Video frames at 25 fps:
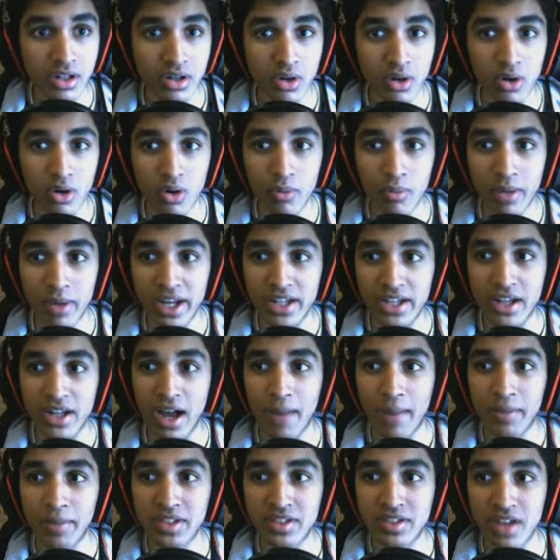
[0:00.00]
Oh my,
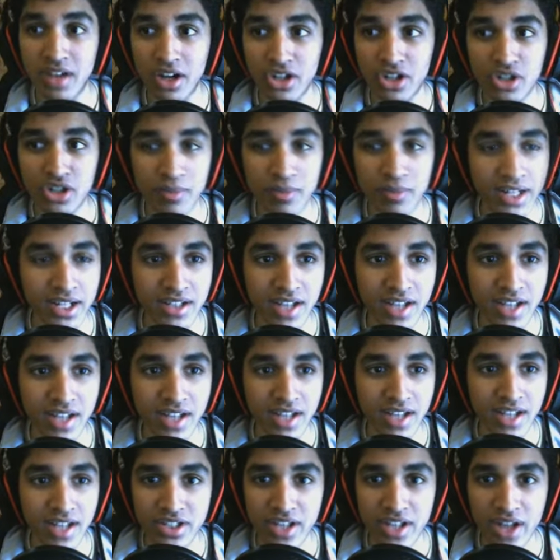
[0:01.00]
I'm astonished you made it 10
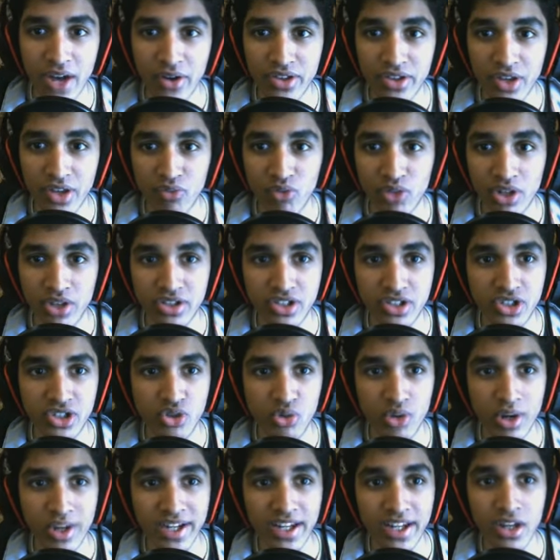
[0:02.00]
feet down with that rusty
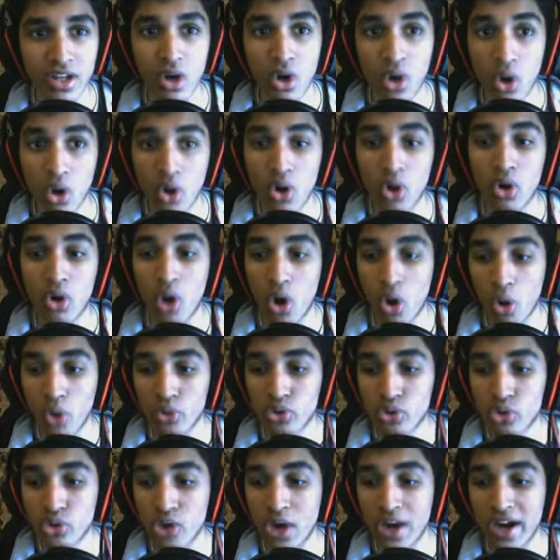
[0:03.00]
trinket. Oh,
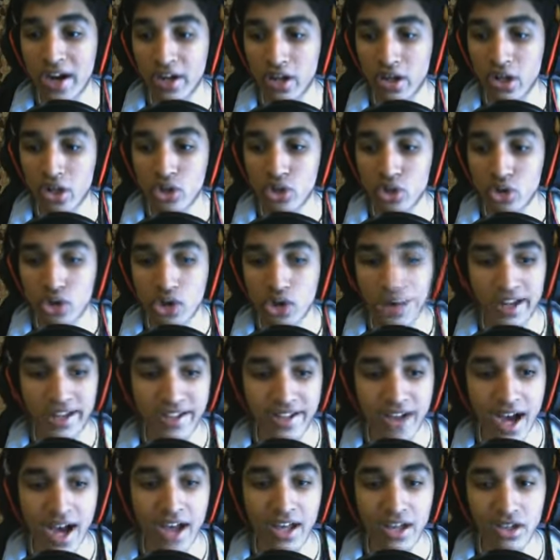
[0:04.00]
you trying, you trying to
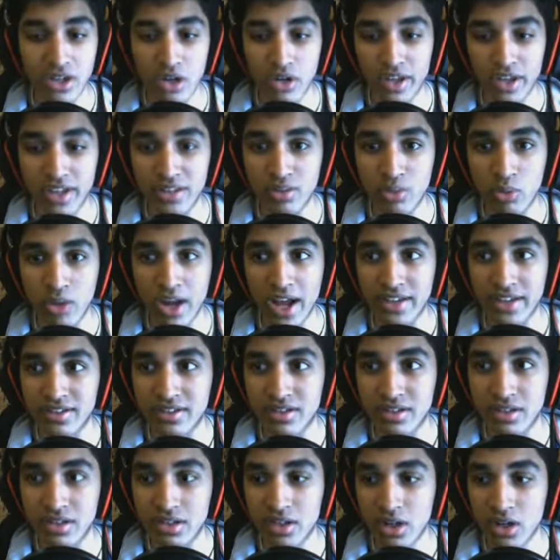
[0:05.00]
die though, that's what I
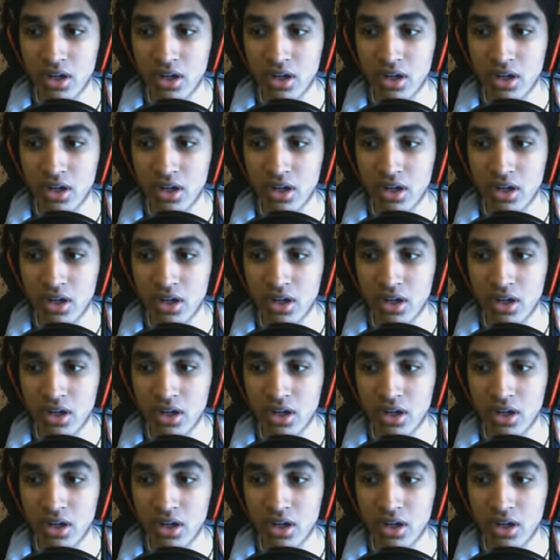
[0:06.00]
see.